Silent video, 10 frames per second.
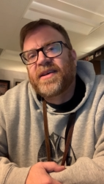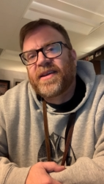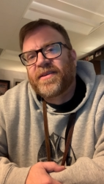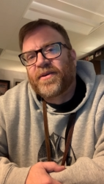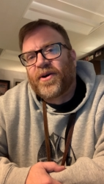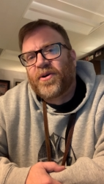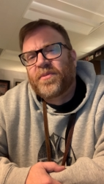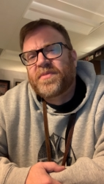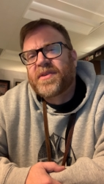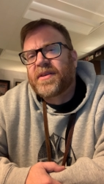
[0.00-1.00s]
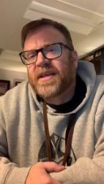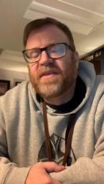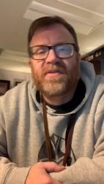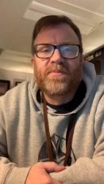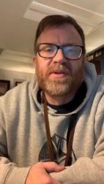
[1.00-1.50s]
into their homes and
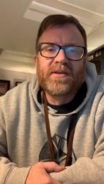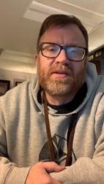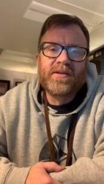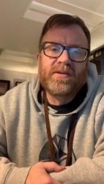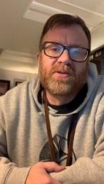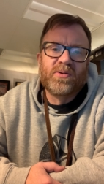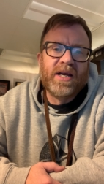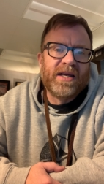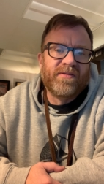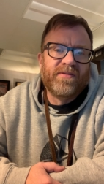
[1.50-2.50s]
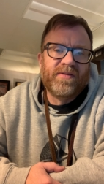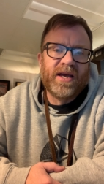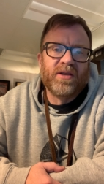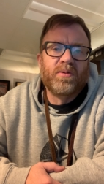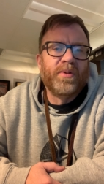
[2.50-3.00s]
give them a drink of
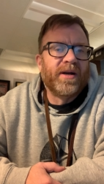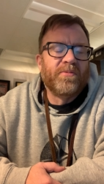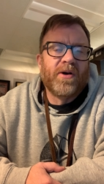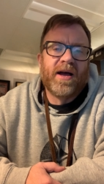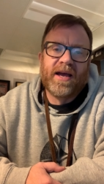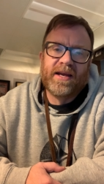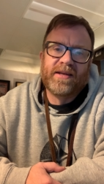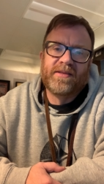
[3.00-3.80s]
elderberry wine.